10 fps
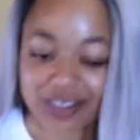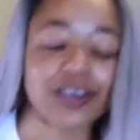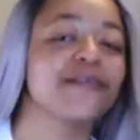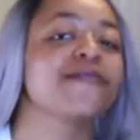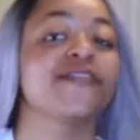
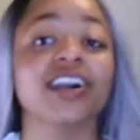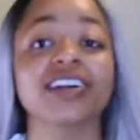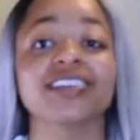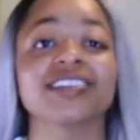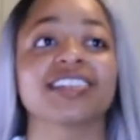So
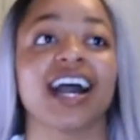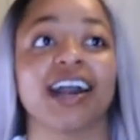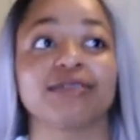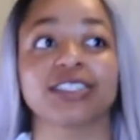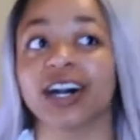first,
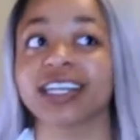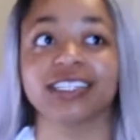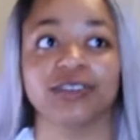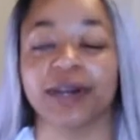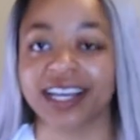I was talking
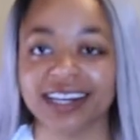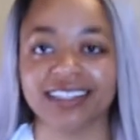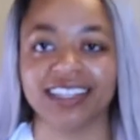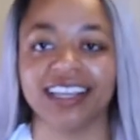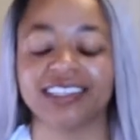to my
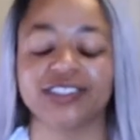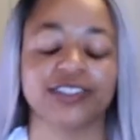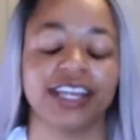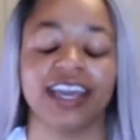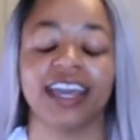cousin
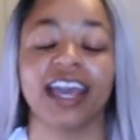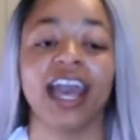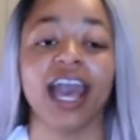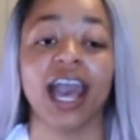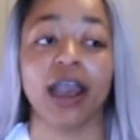yesterday
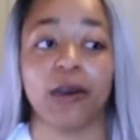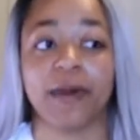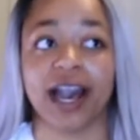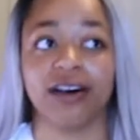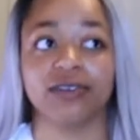
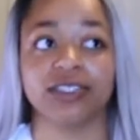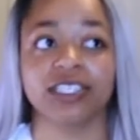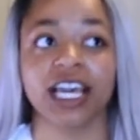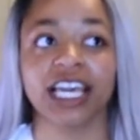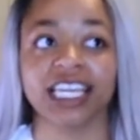about
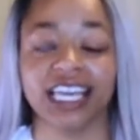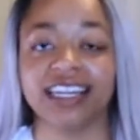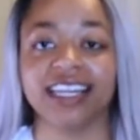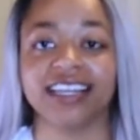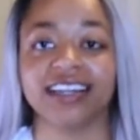
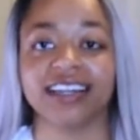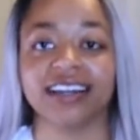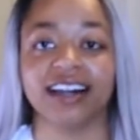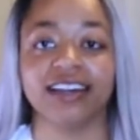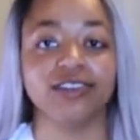getting
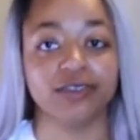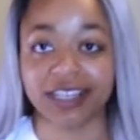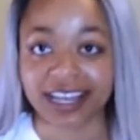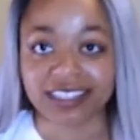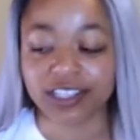a new
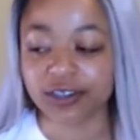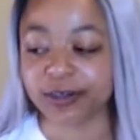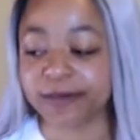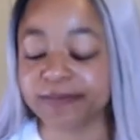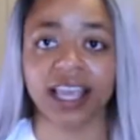
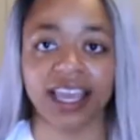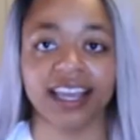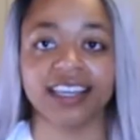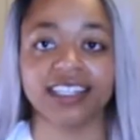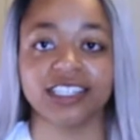tattoo,
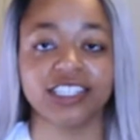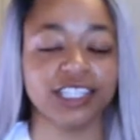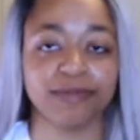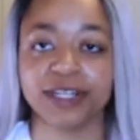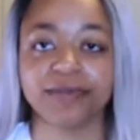and
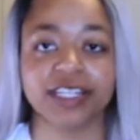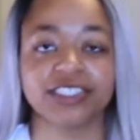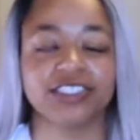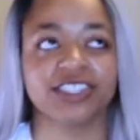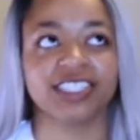she pretty much
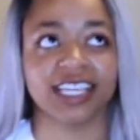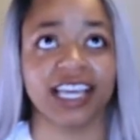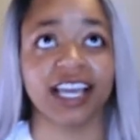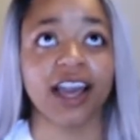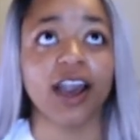is just
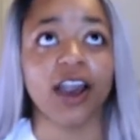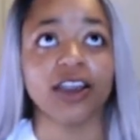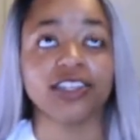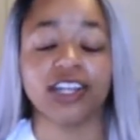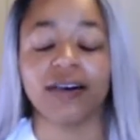like,
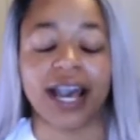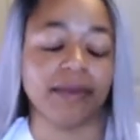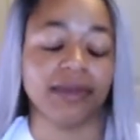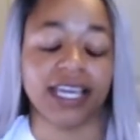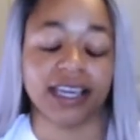you know,
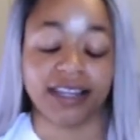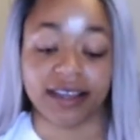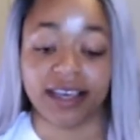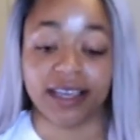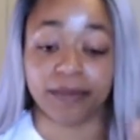I
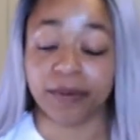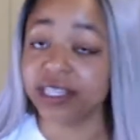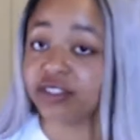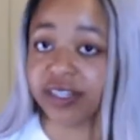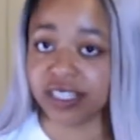made a
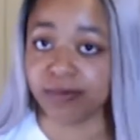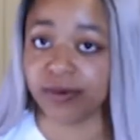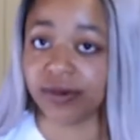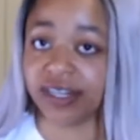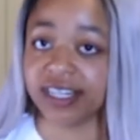Pinterest
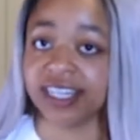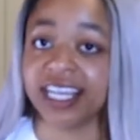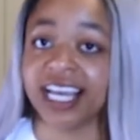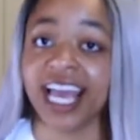board